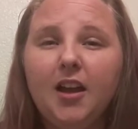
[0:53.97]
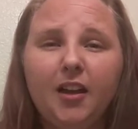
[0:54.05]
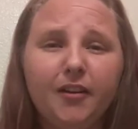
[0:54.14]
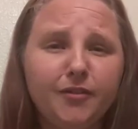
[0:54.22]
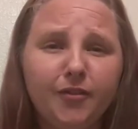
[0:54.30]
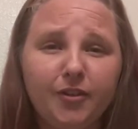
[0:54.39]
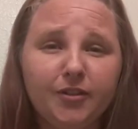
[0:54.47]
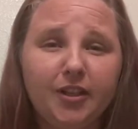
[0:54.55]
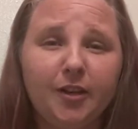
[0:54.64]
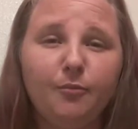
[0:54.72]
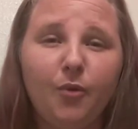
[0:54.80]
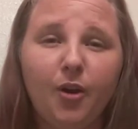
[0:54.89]
I was a first
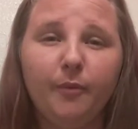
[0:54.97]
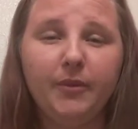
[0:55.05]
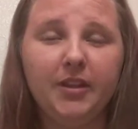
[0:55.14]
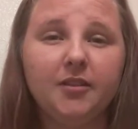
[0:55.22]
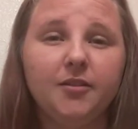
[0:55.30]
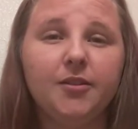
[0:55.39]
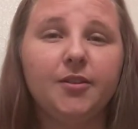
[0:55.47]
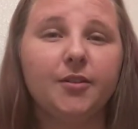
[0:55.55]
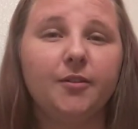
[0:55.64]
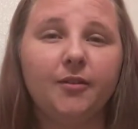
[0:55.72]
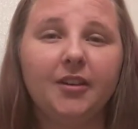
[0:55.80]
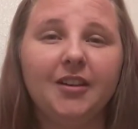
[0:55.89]
time mom then,
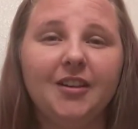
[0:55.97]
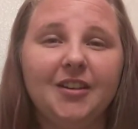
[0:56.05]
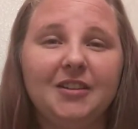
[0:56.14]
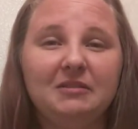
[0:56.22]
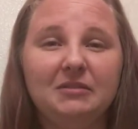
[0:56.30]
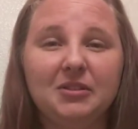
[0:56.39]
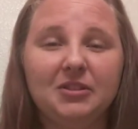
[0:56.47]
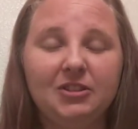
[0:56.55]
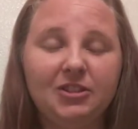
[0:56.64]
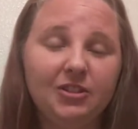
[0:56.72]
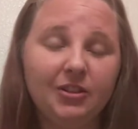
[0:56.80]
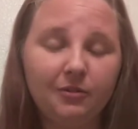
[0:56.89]
so like it was
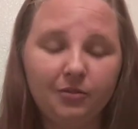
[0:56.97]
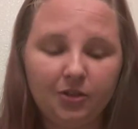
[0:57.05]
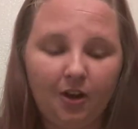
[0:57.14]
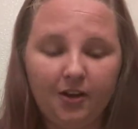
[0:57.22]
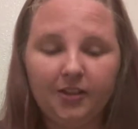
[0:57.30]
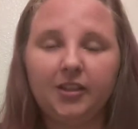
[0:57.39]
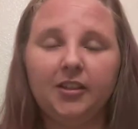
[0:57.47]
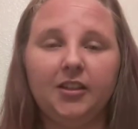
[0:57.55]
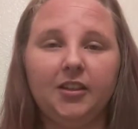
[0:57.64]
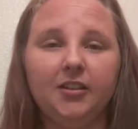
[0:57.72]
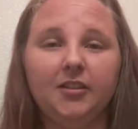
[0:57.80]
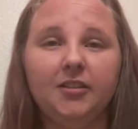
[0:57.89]
so shocking
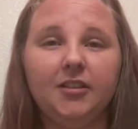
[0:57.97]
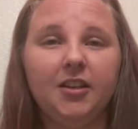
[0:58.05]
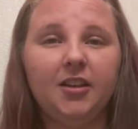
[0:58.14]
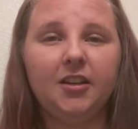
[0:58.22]
and